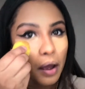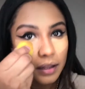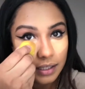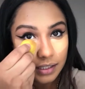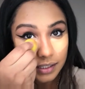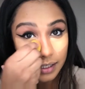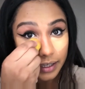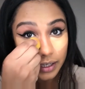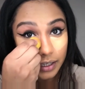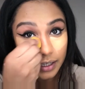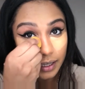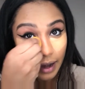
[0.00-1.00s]
This is
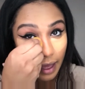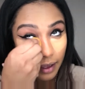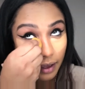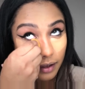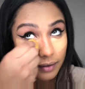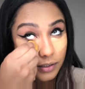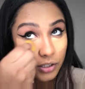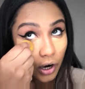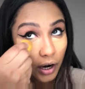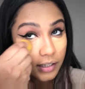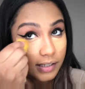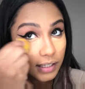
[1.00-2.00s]
literally like
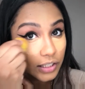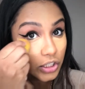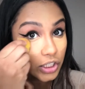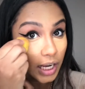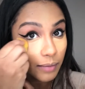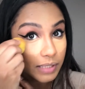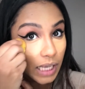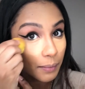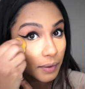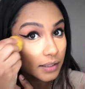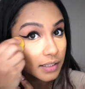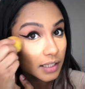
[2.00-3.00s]
Tarte's Shape
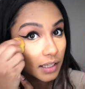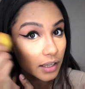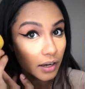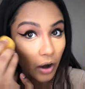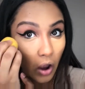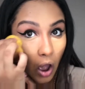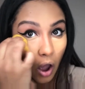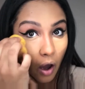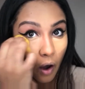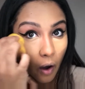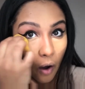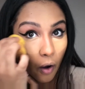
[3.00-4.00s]
Tape concealer.
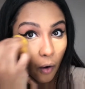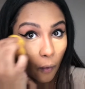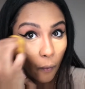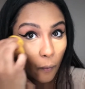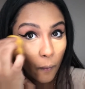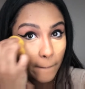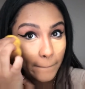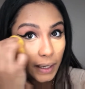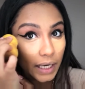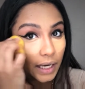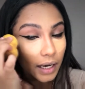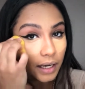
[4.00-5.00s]
Oh
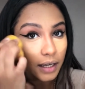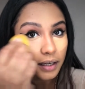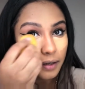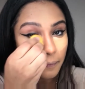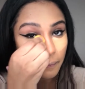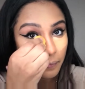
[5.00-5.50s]
my god,